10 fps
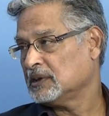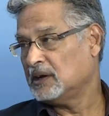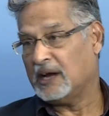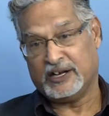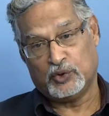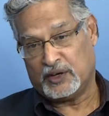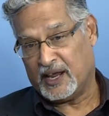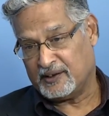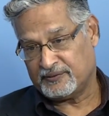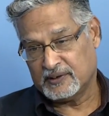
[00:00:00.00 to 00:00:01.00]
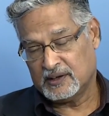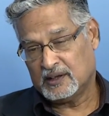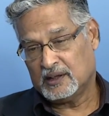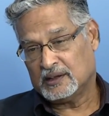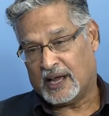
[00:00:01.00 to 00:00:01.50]
I don't have...
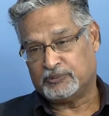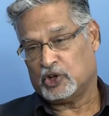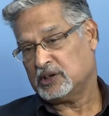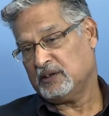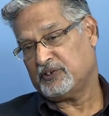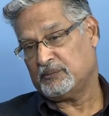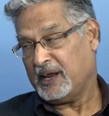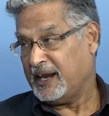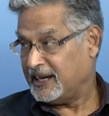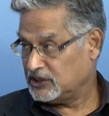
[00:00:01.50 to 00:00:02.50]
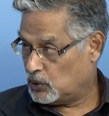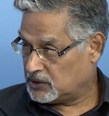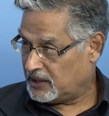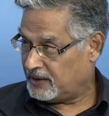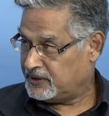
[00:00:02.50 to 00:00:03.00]
I'm talking from
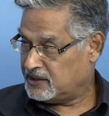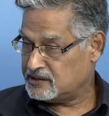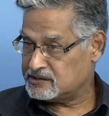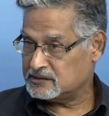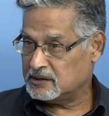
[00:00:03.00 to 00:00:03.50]
anecdotal evidence.